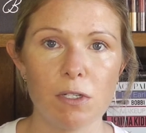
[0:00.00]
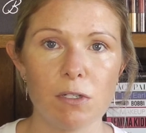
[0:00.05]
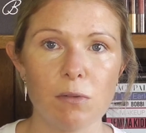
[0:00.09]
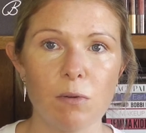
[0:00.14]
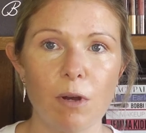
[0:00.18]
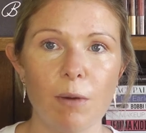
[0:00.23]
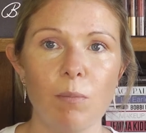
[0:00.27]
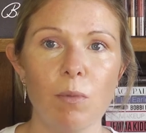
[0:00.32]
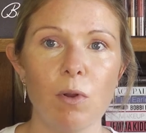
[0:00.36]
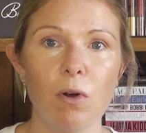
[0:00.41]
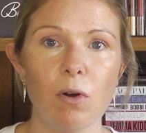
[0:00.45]

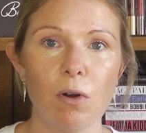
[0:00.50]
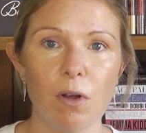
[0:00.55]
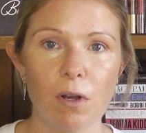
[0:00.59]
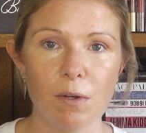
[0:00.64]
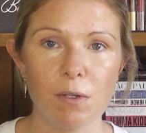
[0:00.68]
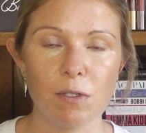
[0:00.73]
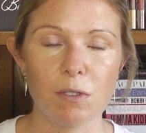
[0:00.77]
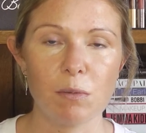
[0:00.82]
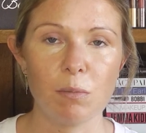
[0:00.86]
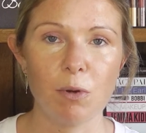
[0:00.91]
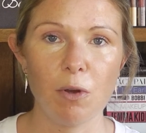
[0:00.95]
so I'm not
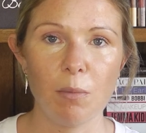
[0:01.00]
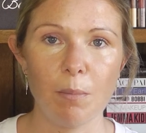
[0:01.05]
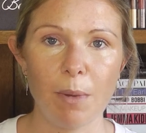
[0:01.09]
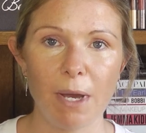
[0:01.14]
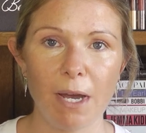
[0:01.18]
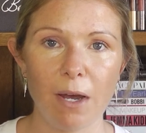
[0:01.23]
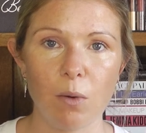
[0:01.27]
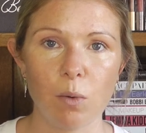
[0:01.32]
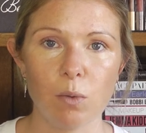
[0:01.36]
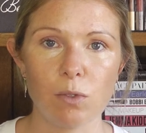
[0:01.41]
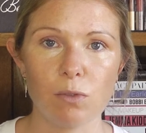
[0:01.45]
going to put
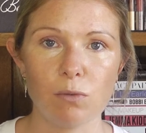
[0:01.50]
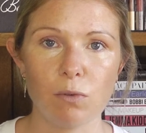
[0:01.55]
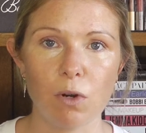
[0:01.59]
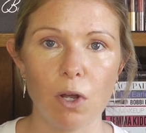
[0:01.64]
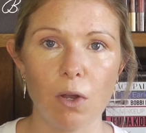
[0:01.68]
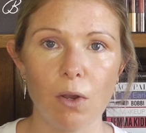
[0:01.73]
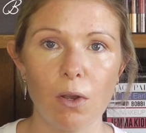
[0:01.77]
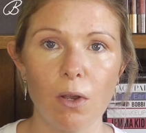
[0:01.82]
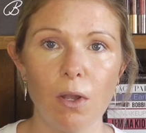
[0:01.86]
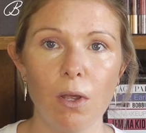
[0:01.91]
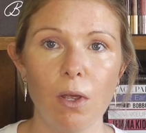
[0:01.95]
powder
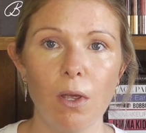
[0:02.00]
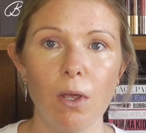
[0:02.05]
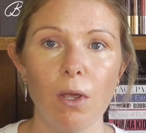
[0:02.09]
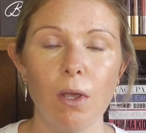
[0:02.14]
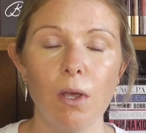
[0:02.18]
on.